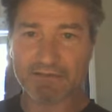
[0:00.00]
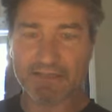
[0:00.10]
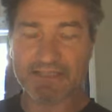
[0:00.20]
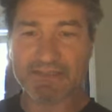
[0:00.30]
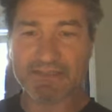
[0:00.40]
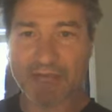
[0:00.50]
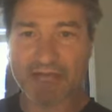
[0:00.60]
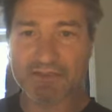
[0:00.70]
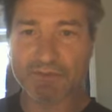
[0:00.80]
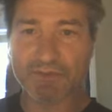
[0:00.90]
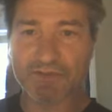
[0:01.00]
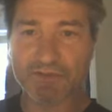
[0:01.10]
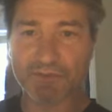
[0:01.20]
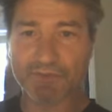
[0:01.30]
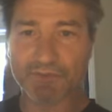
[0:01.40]
It's impossible to
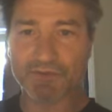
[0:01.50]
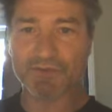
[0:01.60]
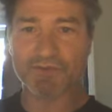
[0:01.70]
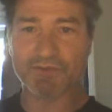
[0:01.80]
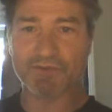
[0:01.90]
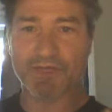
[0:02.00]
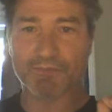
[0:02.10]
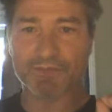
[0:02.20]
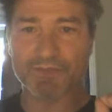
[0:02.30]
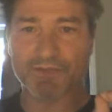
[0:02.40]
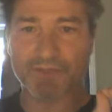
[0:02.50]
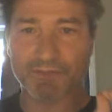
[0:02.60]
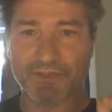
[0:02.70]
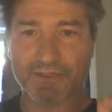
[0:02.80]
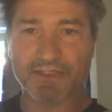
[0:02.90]
improve to uh, to
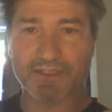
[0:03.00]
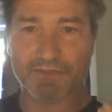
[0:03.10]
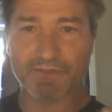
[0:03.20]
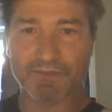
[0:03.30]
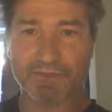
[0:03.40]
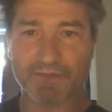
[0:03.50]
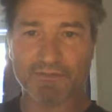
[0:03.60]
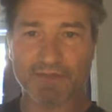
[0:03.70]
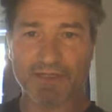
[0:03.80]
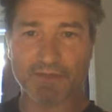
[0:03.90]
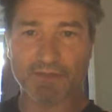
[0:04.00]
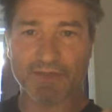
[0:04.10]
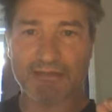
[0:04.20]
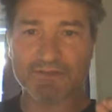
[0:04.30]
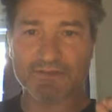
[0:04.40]
completely prove with
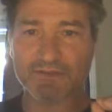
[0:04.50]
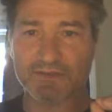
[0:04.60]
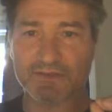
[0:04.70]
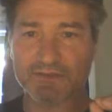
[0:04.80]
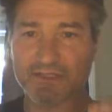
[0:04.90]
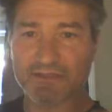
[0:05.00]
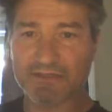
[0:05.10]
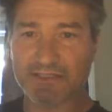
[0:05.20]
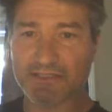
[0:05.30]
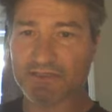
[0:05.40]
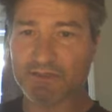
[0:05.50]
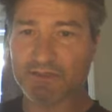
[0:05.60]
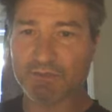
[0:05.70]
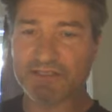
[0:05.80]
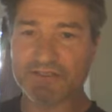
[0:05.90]
absolute certainty that 2
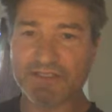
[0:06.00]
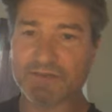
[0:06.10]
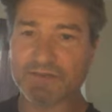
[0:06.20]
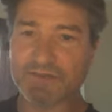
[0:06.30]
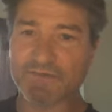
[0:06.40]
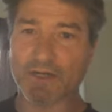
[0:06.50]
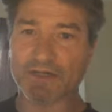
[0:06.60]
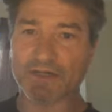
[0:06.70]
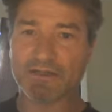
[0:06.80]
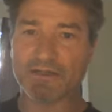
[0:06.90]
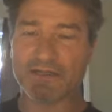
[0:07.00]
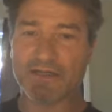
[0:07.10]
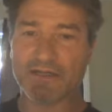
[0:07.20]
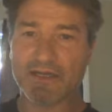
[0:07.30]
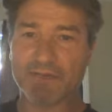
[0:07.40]
plus 2 is 4
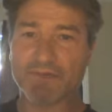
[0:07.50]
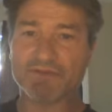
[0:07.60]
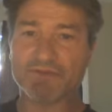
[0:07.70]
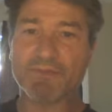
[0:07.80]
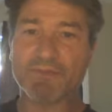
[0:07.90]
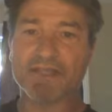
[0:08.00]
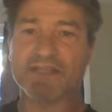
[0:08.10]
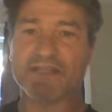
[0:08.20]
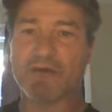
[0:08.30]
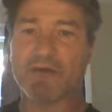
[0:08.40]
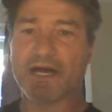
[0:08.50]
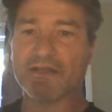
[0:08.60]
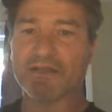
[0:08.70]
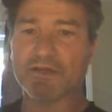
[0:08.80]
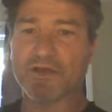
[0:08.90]
because we must go
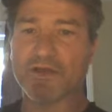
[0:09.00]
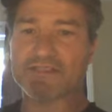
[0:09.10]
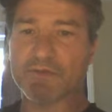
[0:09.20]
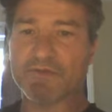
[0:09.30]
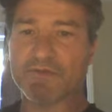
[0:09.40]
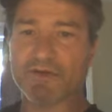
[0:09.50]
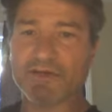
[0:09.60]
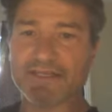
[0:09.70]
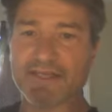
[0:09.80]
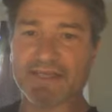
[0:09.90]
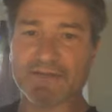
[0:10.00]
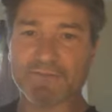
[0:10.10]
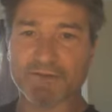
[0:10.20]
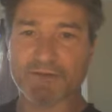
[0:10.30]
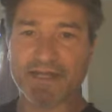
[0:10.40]
on laws that we've already taken for
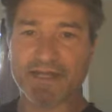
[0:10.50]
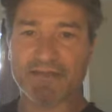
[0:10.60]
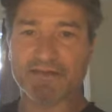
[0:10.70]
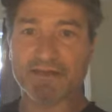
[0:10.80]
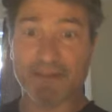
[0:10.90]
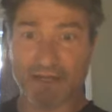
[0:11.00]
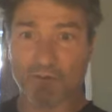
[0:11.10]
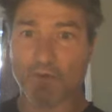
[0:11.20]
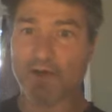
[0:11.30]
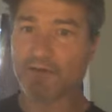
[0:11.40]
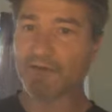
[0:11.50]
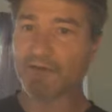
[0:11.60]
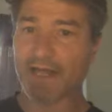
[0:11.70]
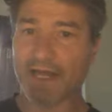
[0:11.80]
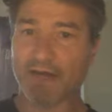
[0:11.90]
granted that work for
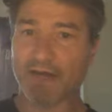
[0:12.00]
now